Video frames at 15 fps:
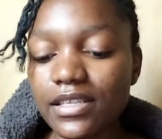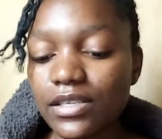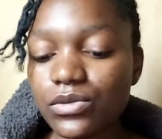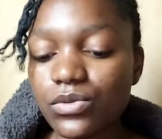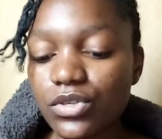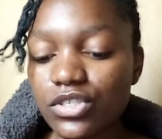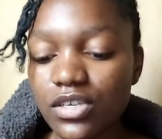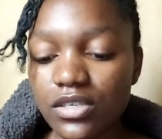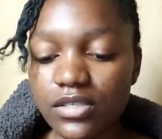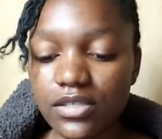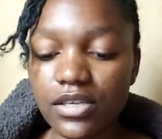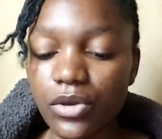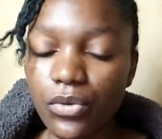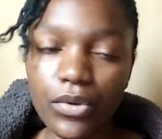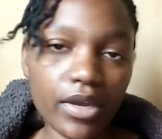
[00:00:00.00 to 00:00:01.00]
This was
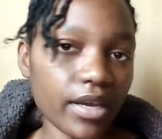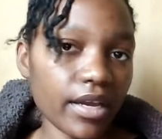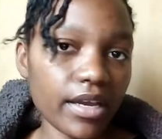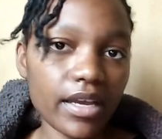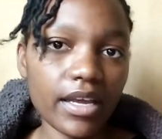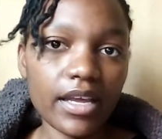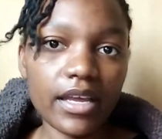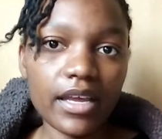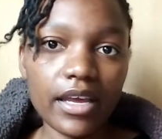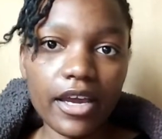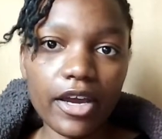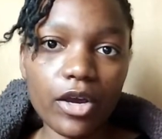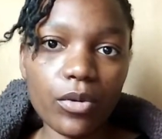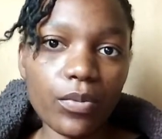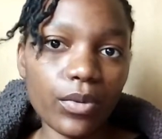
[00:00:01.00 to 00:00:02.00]
just a quick
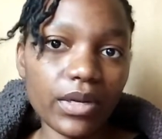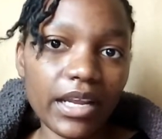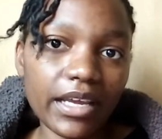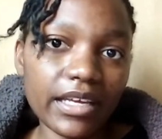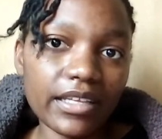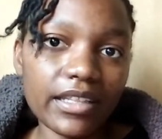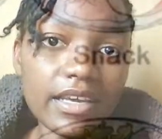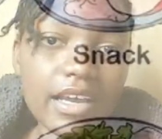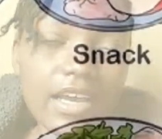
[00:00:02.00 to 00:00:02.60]
help, like the